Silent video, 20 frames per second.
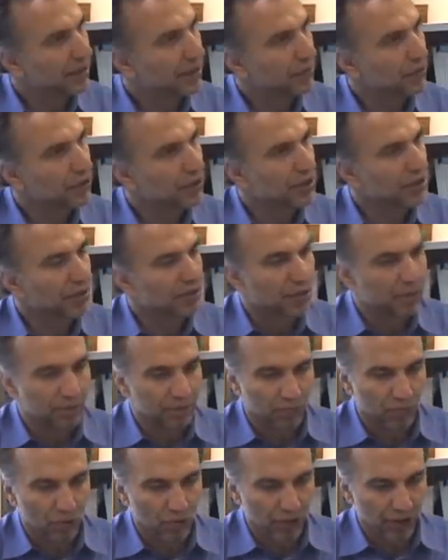Was there a
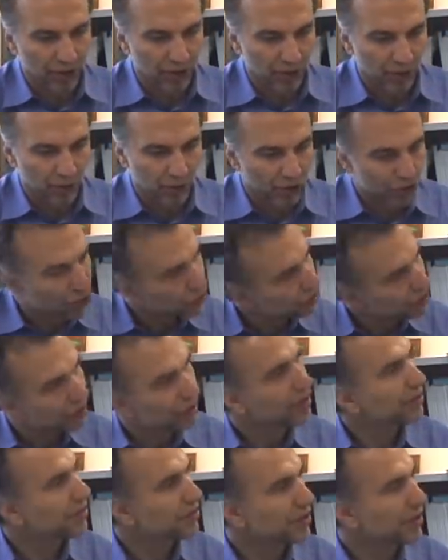point at which
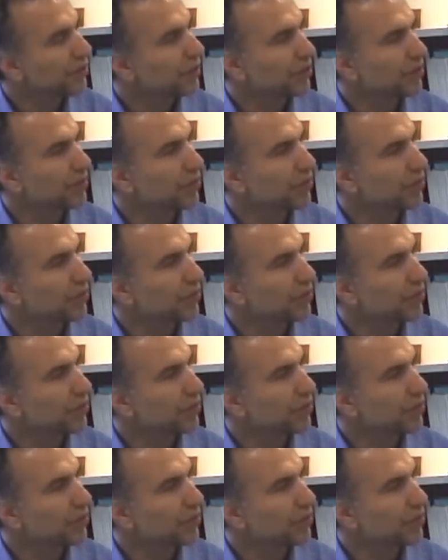something